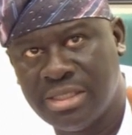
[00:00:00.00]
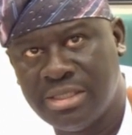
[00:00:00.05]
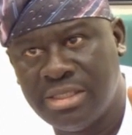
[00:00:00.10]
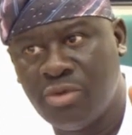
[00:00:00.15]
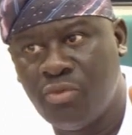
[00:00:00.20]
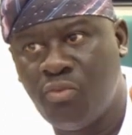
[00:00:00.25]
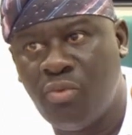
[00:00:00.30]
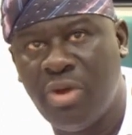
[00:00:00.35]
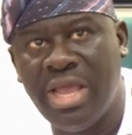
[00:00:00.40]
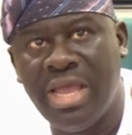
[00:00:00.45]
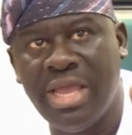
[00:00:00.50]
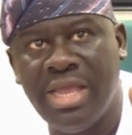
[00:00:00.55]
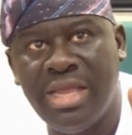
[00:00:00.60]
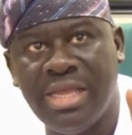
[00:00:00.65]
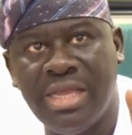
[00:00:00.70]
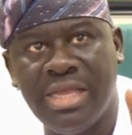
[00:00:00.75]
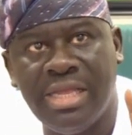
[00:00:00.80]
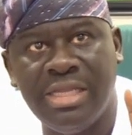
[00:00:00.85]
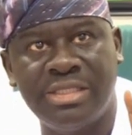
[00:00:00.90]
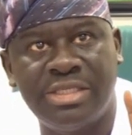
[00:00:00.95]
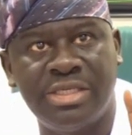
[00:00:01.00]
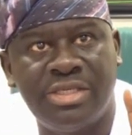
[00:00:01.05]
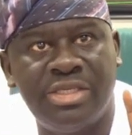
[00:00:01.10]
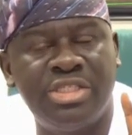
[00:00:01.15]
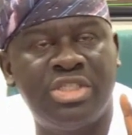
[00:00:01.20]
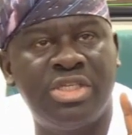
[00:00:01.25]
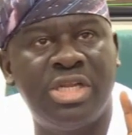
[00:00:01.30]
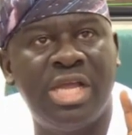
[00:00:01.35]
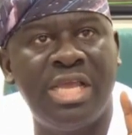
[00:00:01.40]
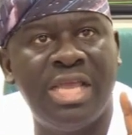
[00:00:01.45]
The way
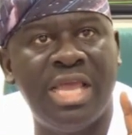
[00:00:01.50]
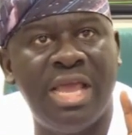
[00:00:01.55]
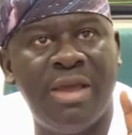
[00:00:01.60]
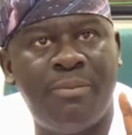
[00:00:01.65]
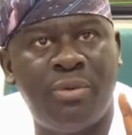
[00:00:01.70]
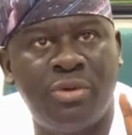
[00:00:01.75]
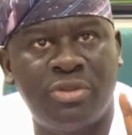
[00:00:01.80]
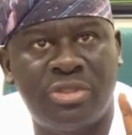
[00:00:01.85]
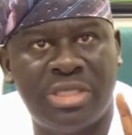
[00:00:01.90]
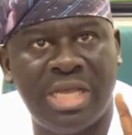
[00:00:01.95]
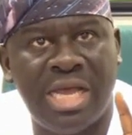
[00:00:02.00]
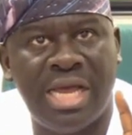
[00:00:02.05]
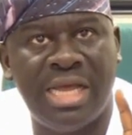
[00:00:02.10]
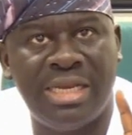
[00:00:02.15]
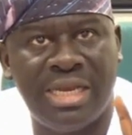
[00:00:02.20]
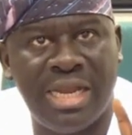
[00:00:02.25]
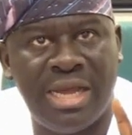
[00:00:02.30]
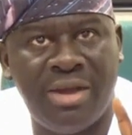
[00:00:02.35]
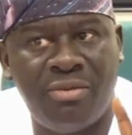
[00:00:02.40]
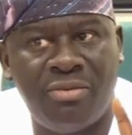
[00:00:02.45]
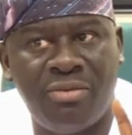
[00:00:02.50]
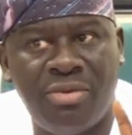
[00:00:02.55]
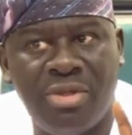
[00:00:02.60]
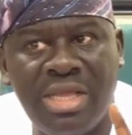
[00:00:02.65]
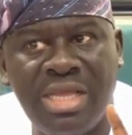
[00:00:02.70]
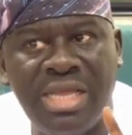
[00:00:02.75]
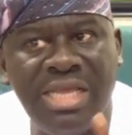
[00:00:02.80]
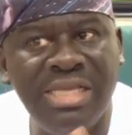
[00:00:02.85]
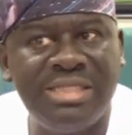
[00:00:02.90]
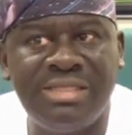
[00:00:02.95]
international airports are now,
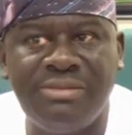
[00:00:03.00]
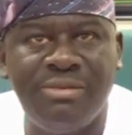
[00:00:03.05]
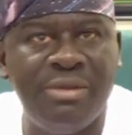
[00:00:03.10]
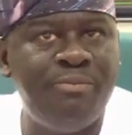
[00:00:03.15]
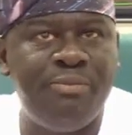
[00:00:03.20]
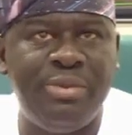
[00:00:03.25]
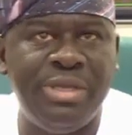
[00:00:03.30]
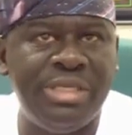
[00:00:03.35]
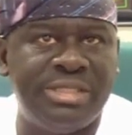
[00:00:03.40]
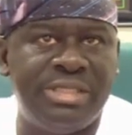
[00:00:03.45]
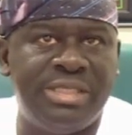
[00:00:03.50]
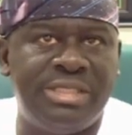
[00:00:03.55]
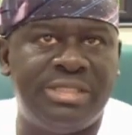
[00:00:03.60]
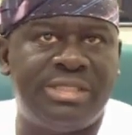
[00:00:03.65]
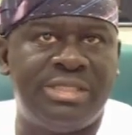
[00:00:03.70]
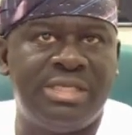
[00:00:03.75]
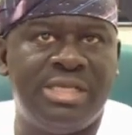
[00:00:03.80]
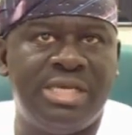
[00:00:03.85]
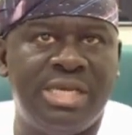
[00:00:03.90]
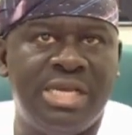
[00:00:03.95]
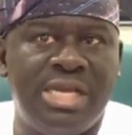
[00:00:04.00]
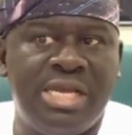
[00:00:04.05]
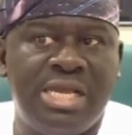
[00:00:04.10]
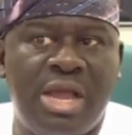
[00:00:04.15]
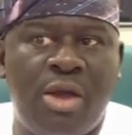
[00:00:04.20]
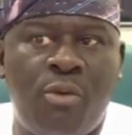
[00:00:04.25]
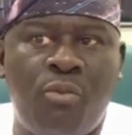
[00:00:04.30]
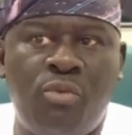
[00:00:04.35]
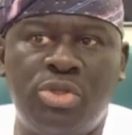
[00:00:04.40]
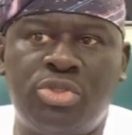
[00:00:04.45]
it's a business.
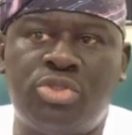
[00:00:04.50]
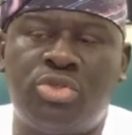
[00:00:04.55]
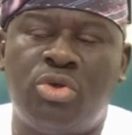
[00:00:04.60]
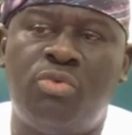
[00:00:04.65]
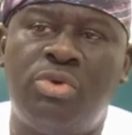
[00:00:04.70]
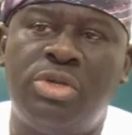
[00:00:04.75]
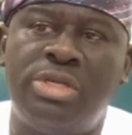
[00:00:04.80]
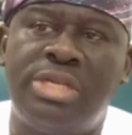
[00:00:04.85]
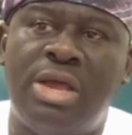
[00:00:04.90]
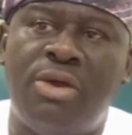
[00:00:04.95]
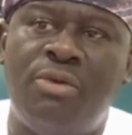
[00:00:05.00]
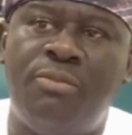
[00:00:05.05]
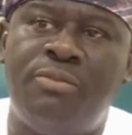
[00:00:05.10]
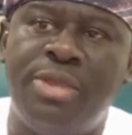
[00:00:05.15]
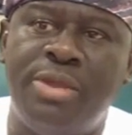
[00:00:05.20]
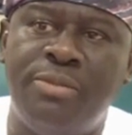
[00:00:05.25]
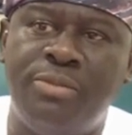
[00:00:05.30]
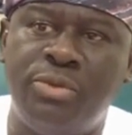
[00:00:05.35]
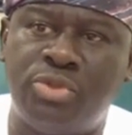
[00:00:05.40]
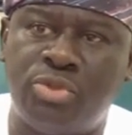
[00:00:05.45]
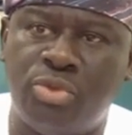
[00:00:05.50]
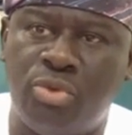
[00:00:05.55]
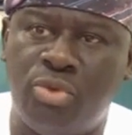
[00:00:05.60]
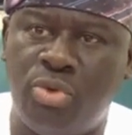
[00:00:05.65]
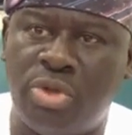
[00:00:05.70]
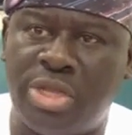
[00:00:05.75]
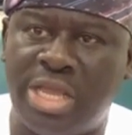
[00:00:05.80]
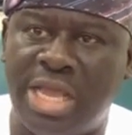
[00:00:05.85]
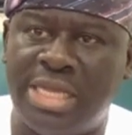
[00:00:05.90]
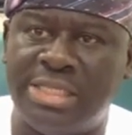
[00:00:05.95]
I want someone that will be able to
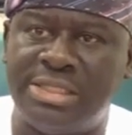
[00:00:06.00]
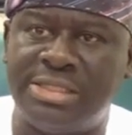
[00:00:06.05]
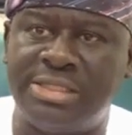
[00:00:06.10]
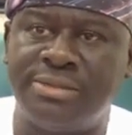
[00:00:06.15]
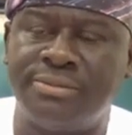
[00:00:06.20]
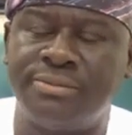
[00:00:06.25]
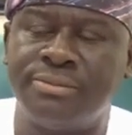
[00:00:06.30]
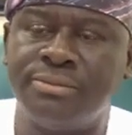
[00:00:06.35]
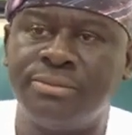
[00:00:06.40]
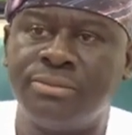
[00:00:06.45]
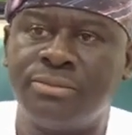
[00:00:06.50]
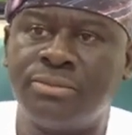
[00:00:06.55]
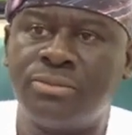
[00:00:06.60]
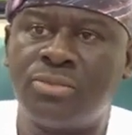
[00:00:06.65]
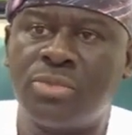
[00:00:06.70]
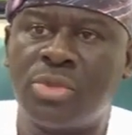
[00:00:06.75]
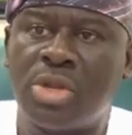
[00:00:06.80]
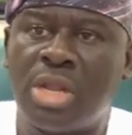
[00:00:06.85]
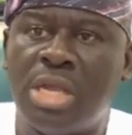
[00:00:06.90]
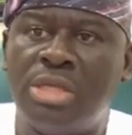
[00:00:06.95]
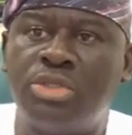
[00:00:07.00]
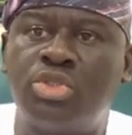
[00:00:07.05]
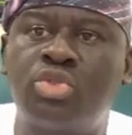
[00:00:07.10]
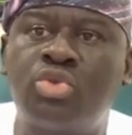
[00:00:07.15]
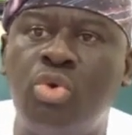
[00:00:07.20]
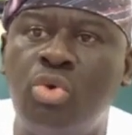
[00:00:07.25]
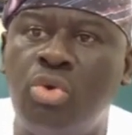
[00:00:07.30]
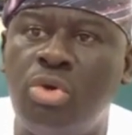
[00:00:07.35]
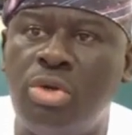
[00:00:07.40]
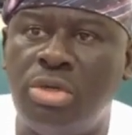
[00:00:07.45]
look at
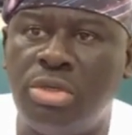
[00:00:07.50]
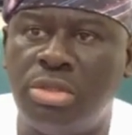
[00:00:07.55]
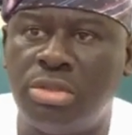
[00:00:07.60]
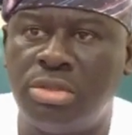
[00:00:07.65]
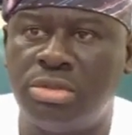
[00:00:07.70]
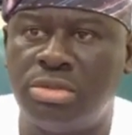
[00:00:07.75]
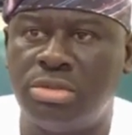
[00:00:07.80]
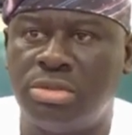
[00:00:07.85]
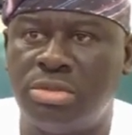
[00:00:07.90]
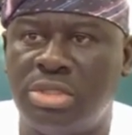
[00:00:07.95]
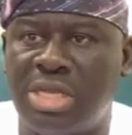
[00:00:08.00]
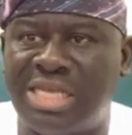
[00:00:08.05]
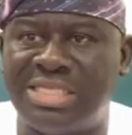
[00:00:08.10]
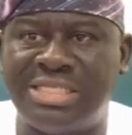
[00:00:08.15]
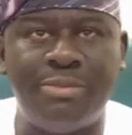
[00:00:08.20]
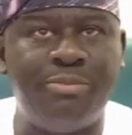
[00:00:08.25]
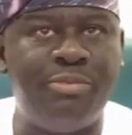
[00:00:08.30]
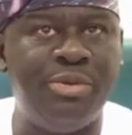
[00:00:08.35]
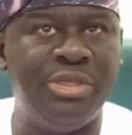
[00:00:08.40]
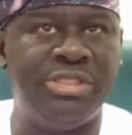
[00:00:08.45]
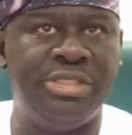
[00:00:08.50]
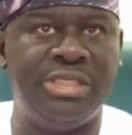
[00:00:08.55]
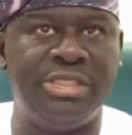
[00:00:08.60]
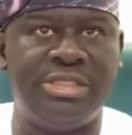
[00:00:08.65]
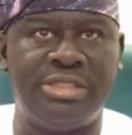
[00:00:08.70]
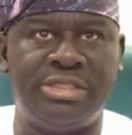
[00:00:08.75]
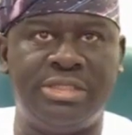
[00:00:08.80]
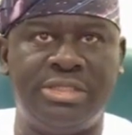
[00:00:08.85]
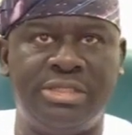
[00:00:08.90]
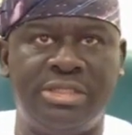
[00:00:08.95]
school as a
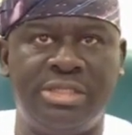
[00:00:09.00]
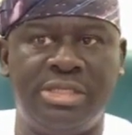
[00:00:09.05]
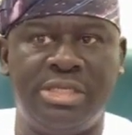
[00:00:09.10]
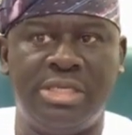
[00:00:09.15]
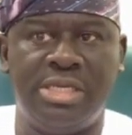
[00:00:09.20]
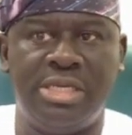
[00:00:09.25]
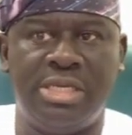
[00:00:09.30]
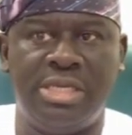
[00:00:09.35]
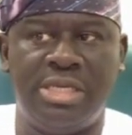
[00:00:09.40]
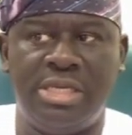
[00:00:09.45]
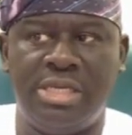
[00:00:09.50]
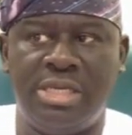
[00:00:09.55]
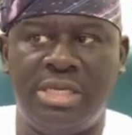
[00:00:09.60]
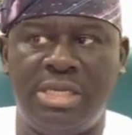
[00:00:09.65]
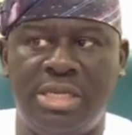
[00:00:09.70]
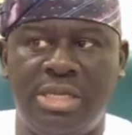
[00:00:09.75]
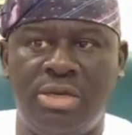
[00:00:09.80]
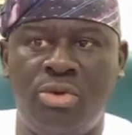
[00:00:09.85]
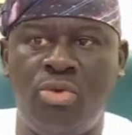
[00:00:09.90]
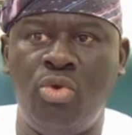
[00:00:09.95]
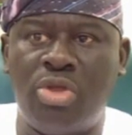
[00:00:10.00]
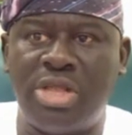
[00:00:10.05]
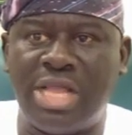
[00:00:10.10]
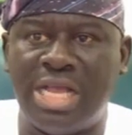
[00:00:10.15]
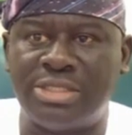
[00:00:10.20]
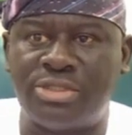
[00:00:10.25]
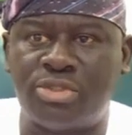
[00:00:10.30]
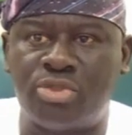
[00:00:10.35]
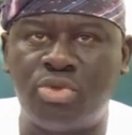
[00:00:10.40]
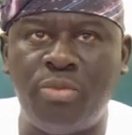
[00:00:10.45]
business. Look
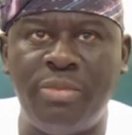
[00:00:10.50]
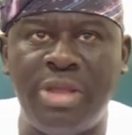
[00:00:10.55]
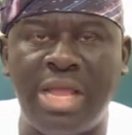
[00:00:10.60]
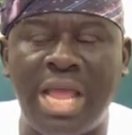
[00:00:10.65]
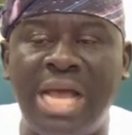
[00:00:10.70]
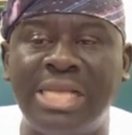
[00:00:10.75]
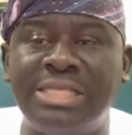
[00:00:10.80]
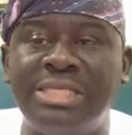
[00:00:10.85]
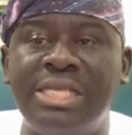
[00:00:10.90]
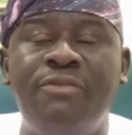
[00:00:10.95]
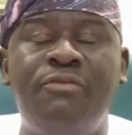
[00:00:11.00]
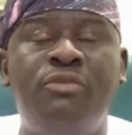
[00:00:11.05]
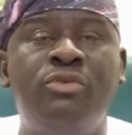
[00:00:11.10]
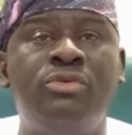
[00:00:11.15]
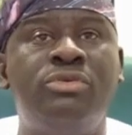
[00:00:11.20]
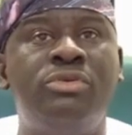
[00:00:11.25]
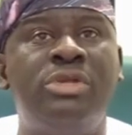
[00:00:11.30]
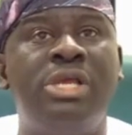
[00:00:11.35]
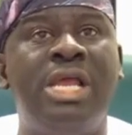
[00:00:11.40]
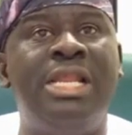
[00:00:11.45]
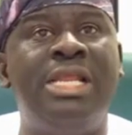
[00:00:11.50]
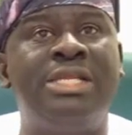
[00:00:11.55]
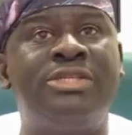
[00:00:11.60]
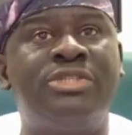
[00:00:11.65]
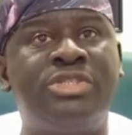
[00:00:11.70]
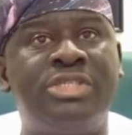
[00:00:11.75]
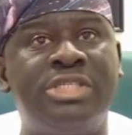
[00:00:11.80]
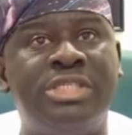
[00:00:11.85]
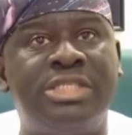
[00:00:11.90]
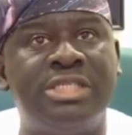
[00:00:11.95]
at so many, even
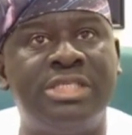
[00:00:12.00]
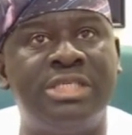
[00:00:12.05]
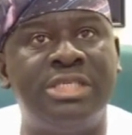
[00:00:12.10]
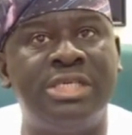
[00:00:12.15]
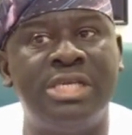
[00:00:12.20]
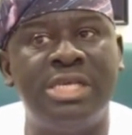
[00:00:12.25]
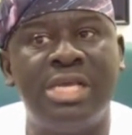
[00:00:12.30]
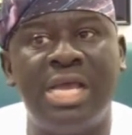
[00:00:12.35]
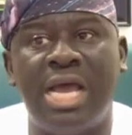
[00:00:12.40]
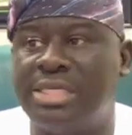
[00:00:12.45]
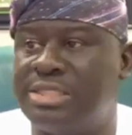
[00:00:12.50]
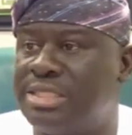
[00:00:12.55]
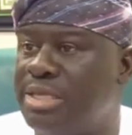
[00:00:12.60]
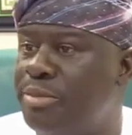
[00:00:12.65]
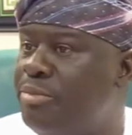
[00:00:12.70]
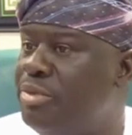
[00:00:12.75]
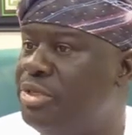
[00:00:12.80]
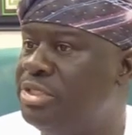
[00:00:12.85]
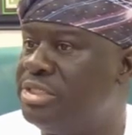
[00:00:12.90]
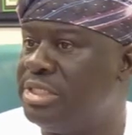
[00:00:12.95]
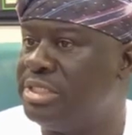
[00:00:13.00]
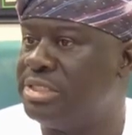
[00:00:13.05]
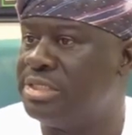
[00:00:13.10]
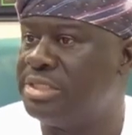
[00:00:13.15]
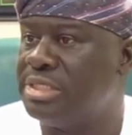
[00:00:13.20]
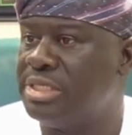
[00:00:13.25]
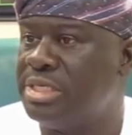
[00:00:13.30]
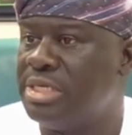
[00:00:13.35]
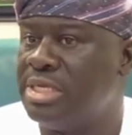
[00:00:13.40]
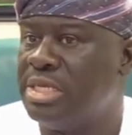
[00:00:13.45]
electricity as a business.